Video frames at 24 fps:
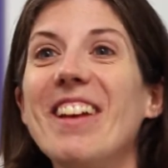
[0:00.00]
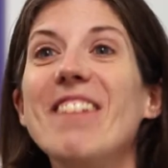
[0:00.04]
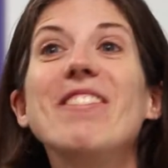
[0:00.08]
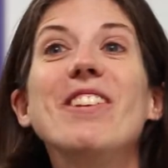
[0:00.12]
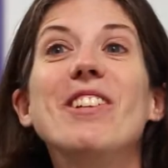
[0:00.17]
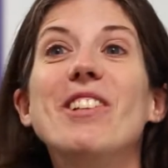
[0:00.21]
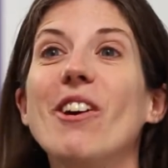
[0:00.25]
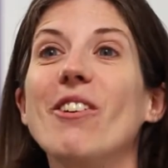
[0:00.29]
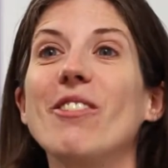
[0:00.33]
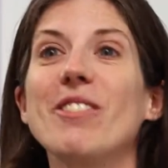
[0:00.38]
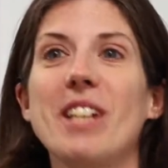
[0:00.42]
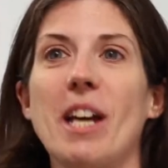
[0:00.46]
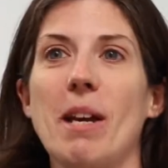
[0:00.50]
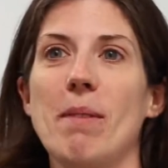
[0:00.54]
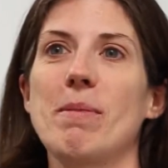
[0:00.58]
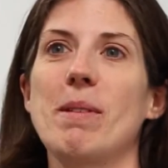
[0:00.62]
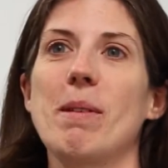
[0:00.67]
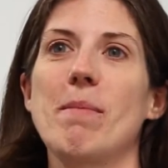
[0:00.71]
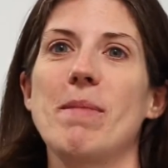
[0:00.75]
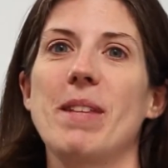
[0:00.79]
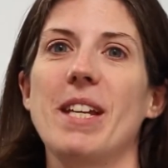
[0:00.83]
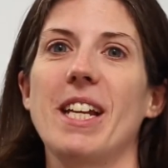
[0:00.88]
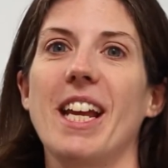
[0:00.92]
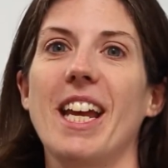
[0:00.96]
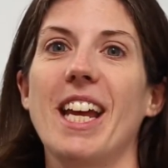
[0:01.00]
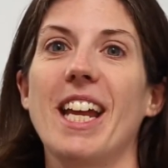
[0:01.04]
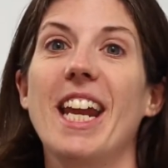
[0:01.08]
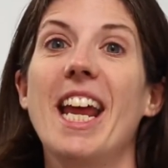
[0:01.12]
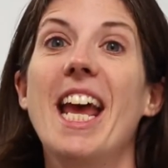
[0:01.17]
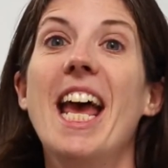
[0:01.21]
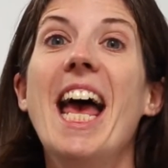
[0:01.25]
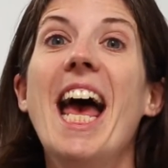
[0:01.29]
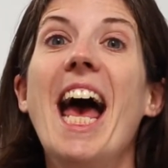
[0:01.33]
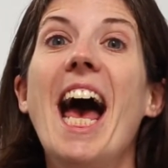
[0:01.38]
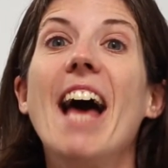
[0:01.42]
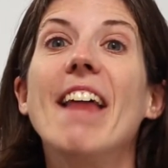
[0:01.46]
if you don't type something
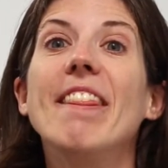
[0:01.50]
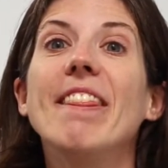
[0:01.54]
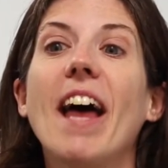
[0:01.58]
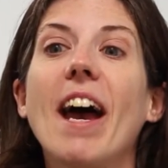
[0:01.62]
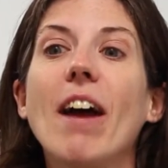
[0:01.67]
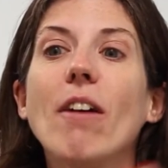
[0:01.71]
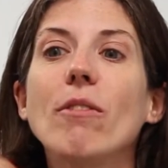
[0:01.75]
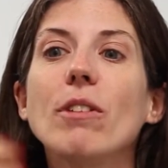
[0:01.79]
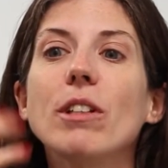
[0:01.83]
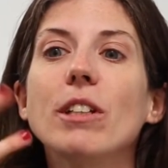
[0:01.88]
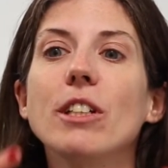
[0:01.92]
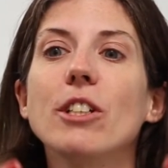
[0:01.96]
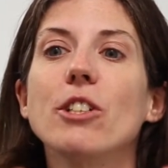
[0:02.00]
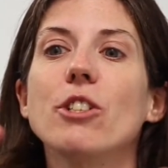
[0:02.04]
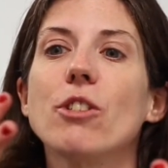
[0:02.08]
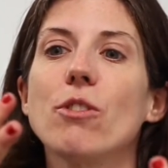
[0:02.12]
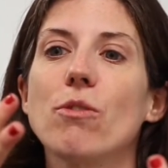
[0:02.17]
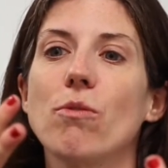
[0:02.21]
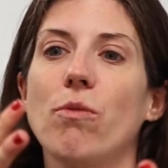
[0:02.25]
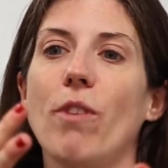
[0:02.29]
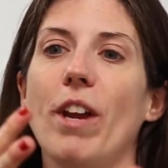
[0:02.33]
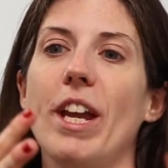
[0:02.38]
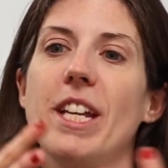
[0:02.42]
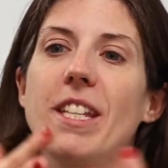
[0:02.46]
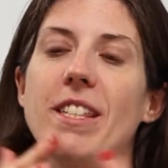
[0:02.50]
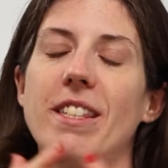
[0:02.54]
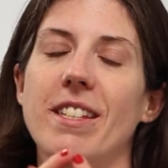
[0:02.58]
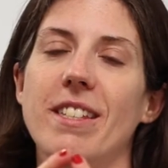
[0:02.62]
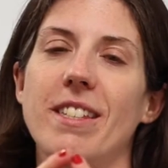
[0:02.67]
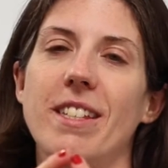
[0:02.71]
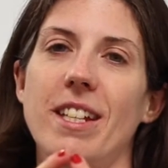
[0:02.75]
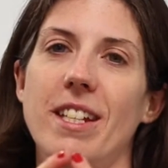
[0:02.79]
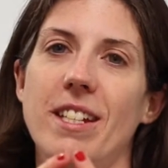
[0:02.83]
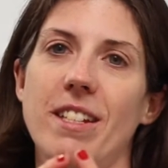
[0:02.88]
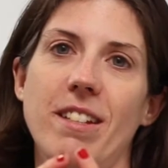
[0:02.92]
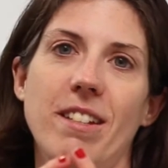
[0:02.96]
in. And that really just
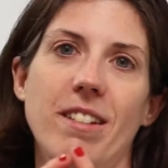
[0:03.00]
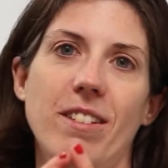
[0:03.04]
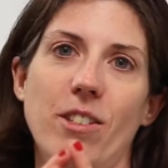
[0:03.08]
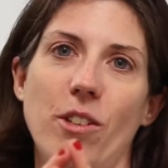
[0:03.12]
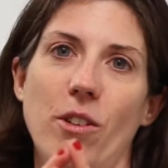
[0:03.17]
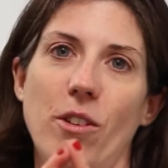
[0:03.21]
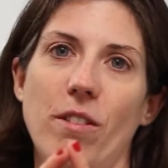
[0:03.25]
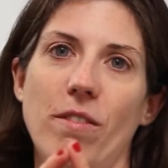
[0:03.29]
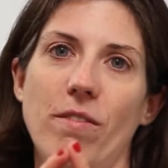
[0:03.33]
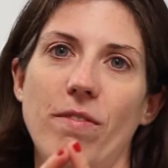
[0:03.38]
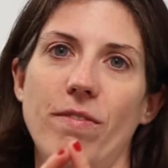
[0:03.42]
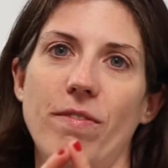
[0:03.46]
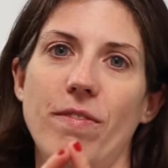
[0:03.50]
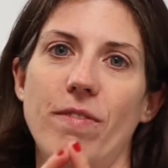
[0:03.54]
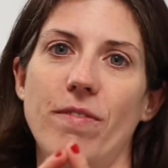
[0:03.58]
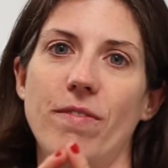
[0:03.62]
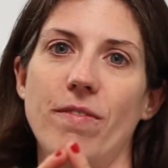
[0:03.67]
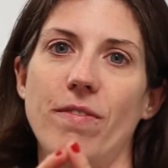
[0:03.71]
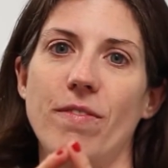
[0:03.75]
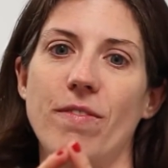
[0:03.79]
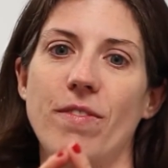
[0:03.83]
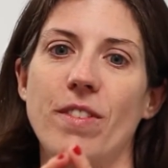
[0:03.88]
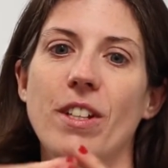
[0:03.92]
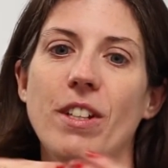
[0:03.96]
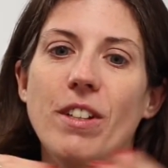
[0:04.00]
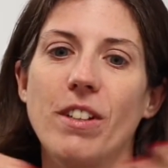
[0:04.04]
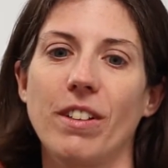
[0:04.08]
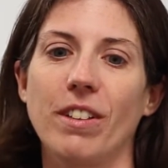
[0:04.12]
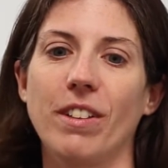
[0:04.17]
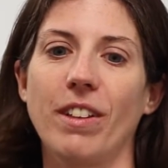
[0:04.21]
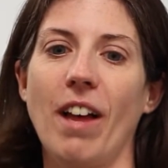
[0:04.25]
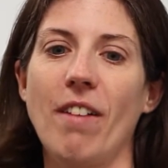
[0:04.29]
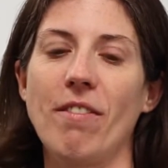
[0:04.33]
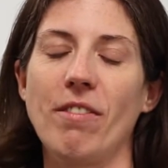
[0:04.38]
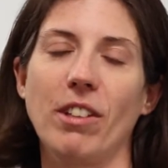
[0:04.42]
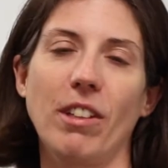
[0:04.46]
raises it to sort of the
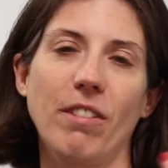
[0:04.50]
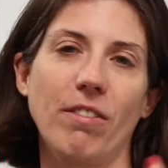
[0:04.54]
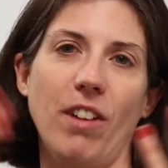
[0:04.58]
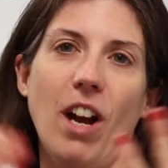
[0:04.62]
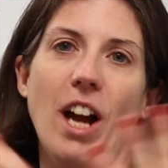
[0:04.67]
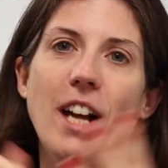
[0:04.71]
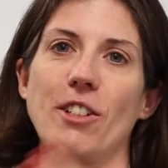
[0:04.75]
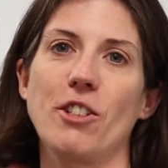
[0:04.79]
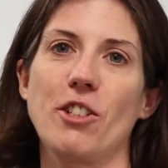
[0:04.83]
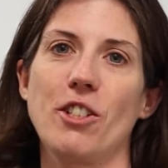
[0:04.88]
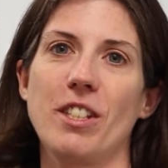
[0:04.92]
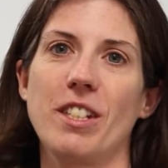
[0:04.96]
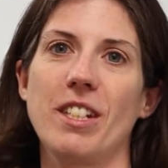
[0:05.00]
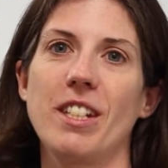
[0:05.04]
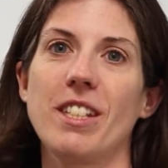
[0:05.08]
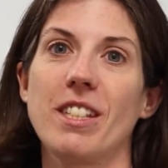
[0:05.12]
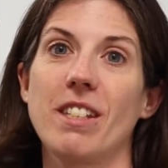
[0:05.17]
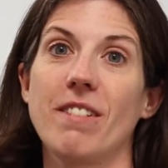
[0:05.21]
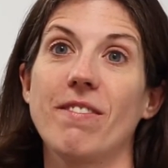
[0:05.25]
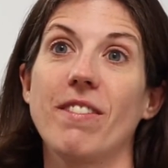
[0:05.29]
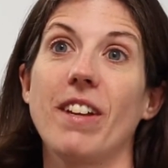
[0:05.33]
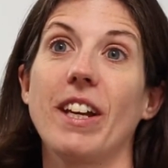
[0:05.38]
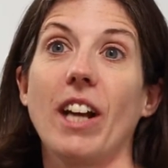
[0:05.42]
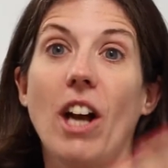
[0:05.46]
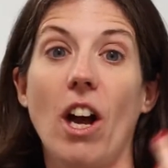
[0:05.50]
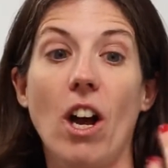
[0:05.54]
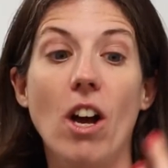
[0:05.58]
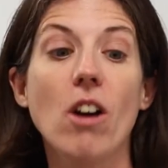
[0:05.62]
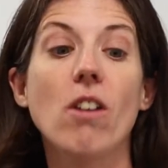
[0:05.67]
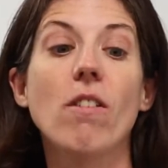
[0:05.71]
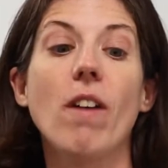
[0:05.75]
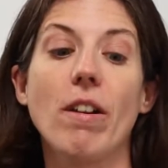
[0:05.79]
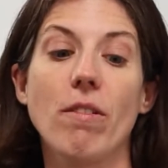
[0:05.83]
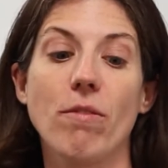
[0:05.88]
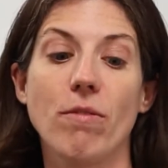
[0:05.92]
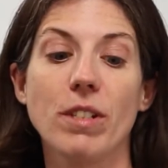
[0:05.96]
level of consciousness of like,
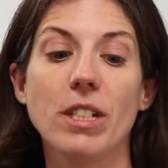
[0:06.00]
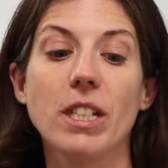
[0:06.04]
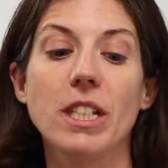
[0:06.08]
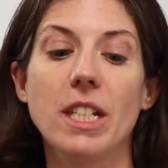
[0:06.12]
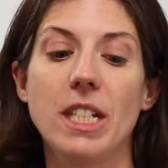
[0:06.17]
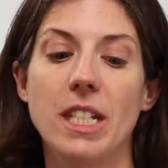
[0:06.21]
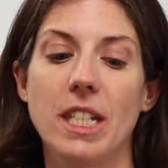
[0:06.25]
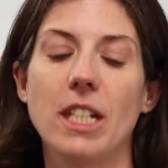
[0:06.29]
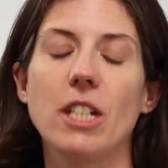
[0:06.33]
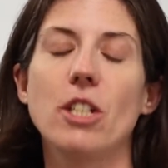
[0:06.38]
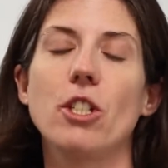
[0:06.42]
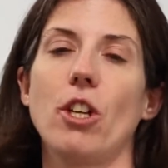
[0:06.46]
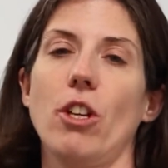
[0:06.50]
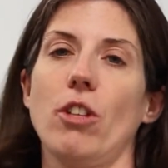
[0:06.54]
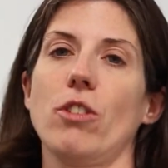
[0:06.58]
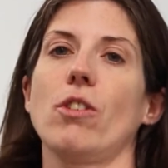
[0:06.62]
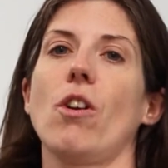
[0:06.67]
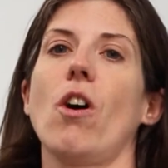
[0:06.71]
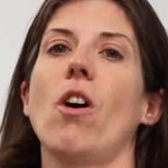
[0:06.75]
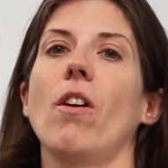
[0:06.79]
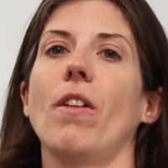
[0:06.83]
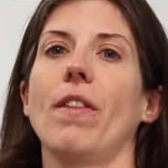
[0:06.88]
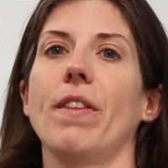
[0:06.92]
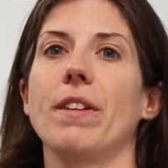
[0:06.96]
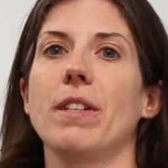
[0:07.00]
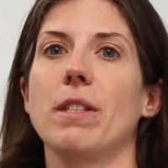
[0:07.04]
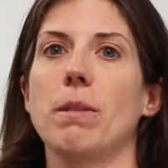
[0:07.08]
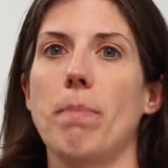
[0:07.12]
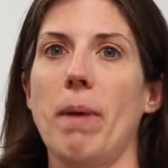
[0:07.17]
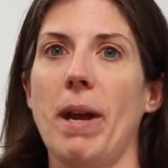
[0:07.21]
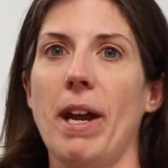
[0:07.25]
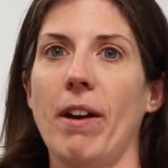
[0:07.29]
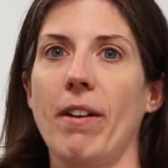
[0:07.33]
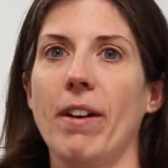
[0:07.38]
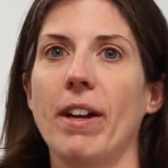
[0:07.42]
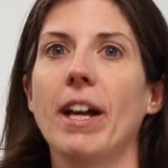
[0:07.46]
oh, I really did just call this
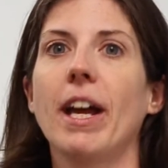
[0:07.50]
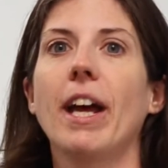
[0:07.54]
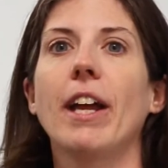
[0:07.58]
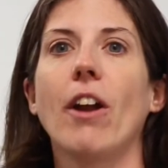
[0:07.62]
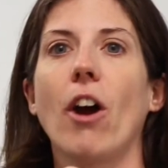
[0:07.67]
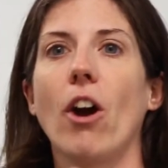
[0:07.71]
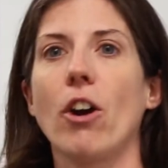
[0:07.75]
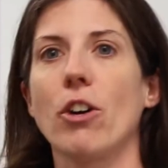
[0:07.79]
parent